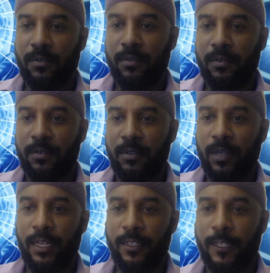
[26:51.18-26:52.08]
Okay?
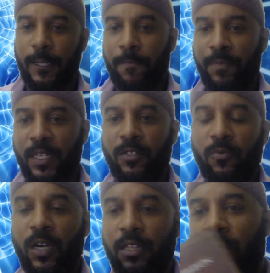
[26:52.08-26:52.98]
And this is what
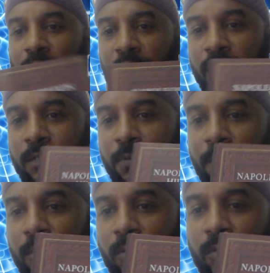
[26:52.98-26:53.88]
the wealthiest
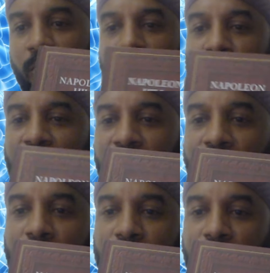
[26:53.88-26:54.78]
people, the 1%,
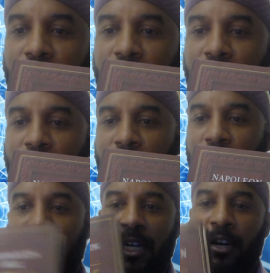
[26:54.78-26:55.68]
is
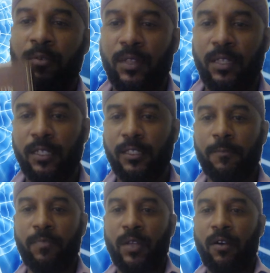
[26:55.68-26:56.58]
sharing with us.
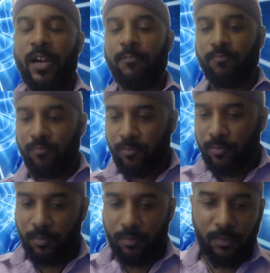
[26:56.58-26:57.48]
All right?
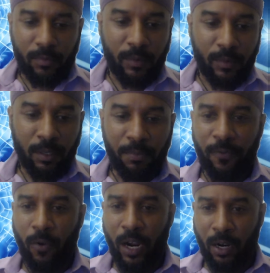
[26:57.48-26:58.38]

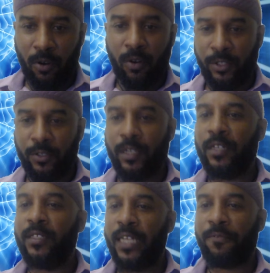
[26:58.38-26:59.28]
Before I go on, you can
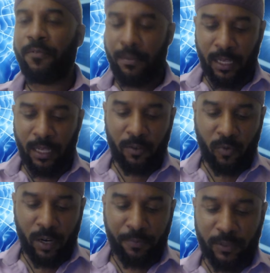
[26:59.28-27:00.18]
definitely be in the
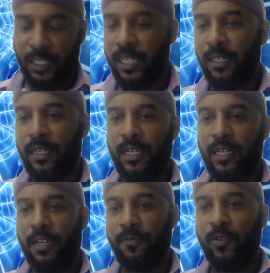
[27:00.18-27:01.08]
1%
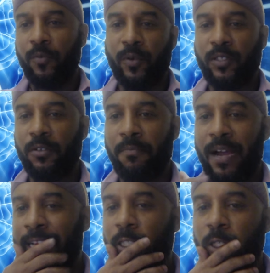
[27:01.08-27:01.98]
if you put your
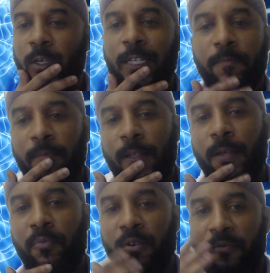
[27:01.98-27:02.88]
mind to it and put forth